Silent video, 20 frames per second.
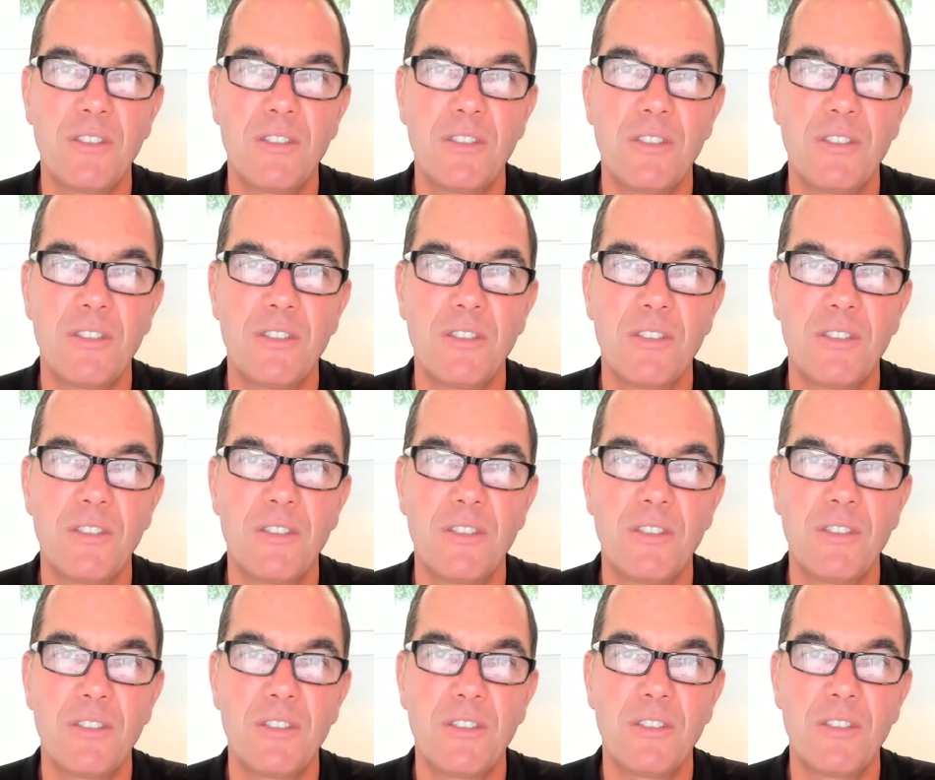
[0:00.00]
Sometimes
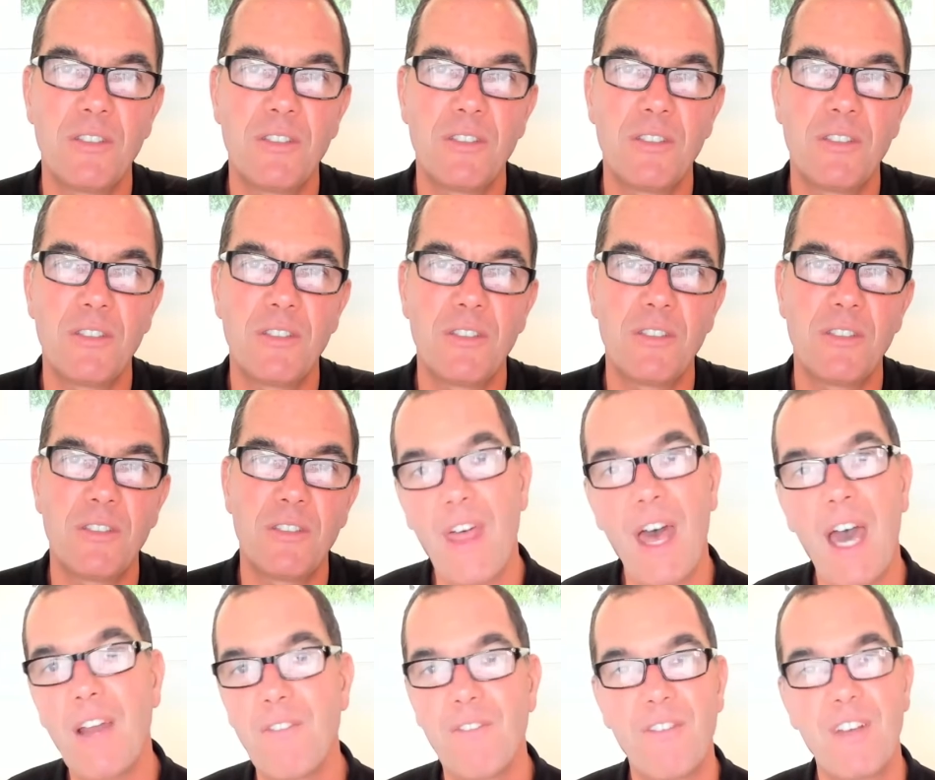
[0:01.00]
fun is getting all
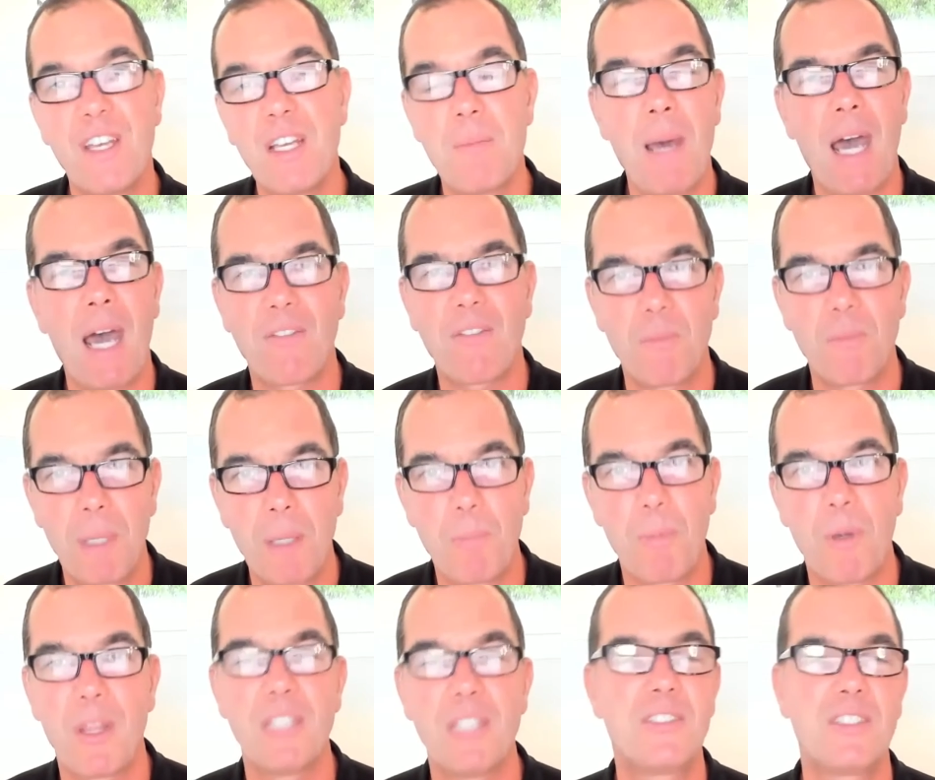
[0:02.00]
that feedback from
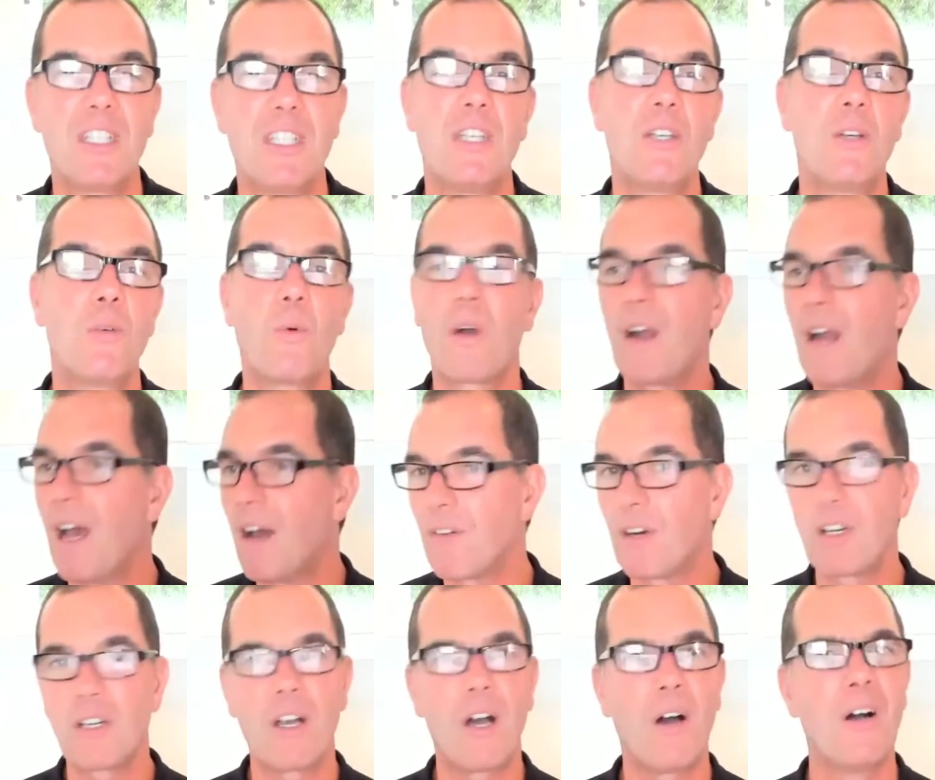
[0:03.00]
people that see you
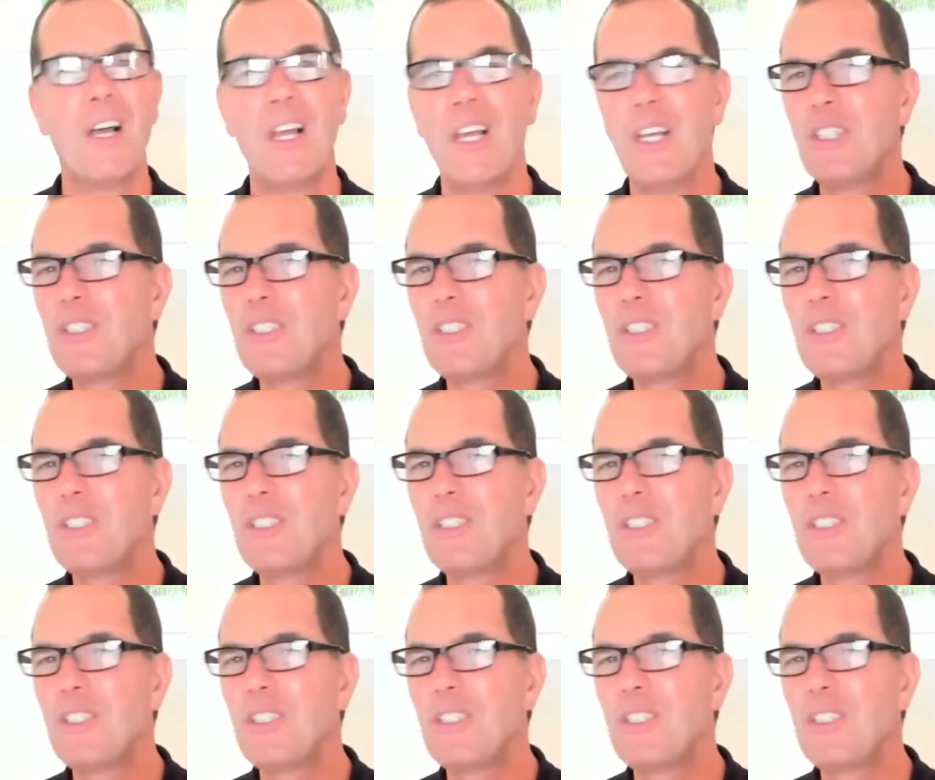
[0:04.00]
wherever and go,